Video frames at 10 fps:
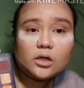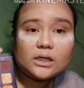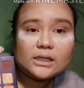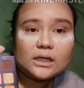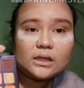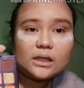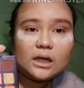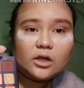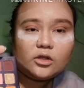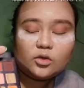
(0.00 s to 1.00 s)
nasa
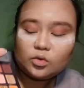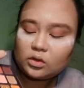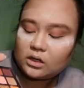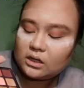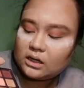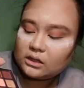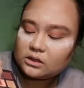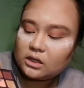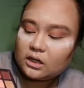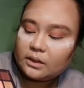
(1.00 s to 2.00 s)
gitna, in neutral lang,
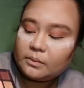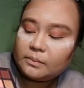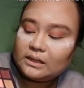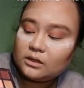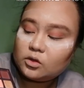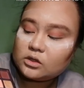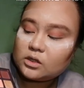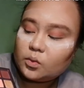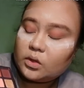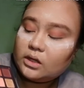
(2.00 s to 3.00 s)
tsaka i-blend ko
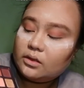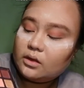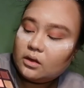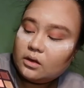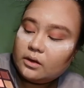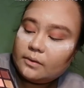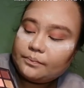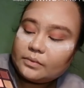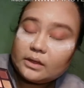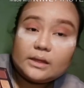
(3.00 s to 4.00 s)
siya with
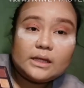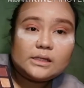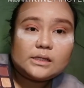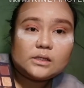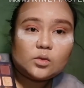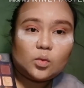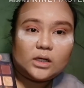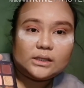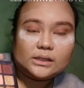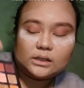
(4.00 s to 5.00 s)
this
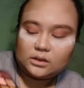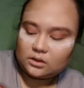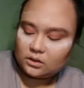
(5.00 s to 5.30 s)
one.